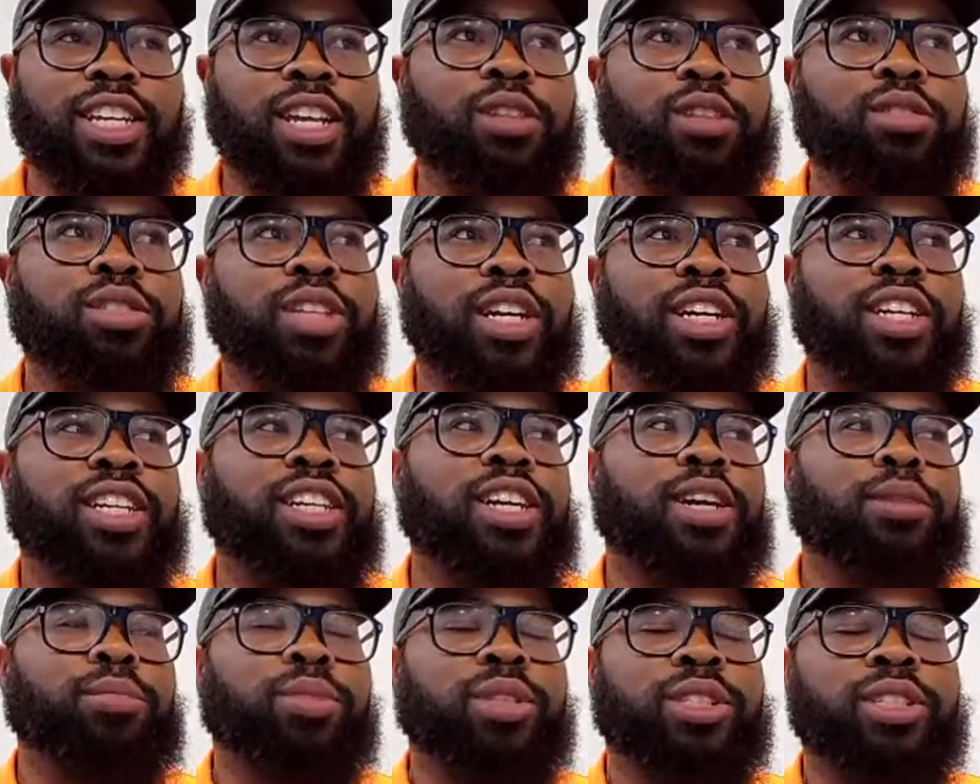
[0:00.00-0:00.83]
That was like a
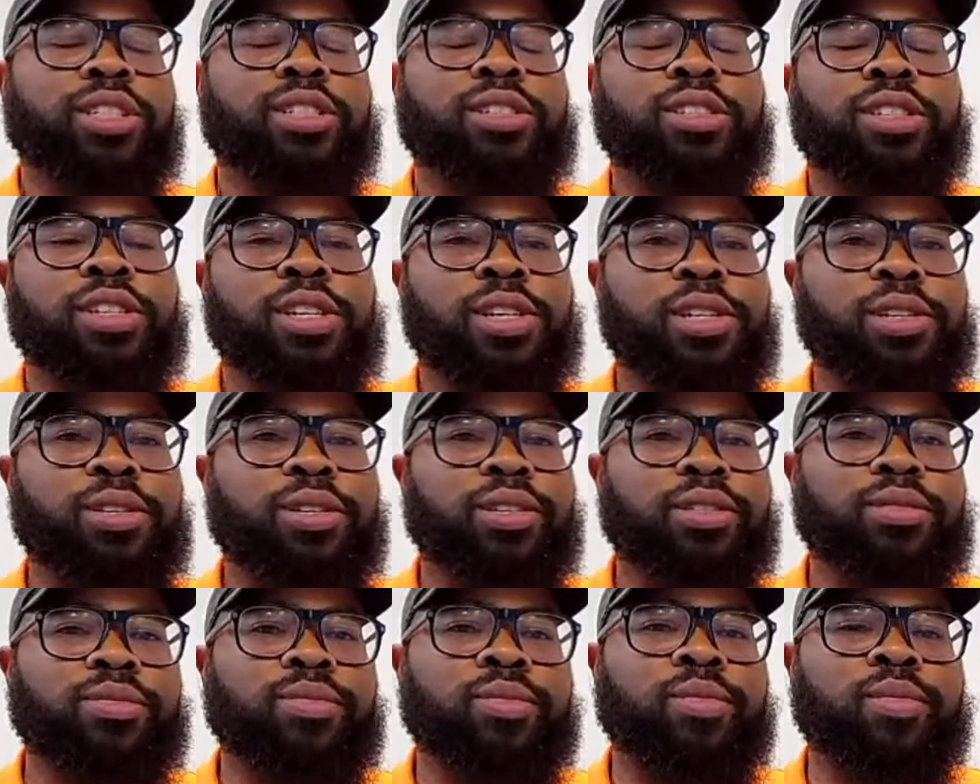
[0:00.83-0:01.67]
couple of years ago.
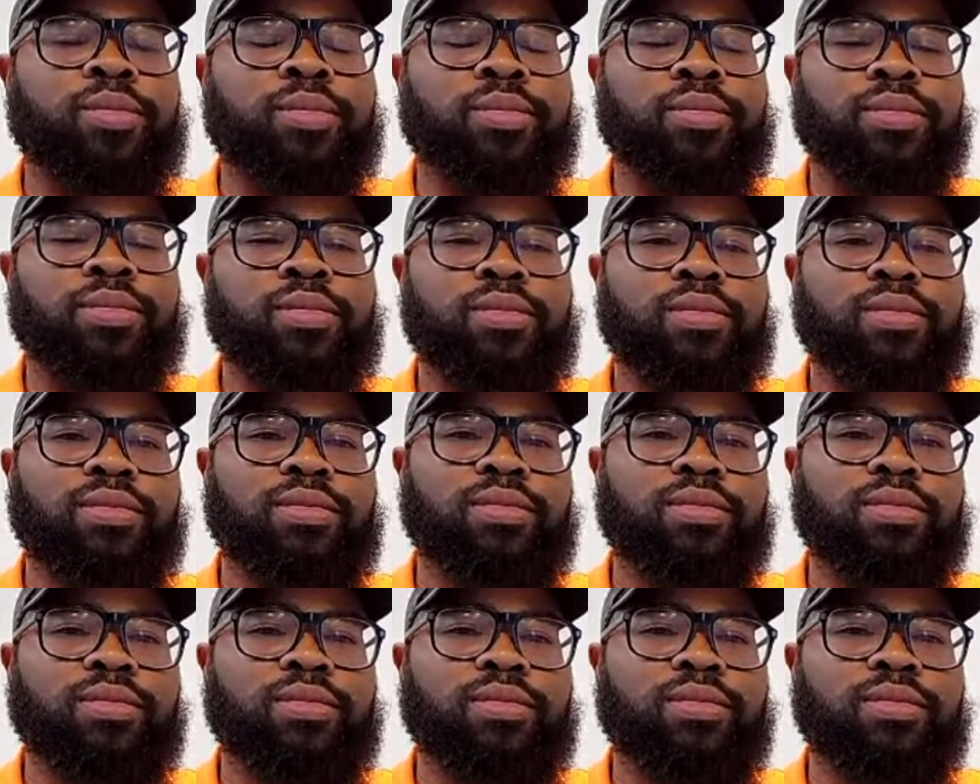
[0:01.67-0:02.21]
Mm-hmm.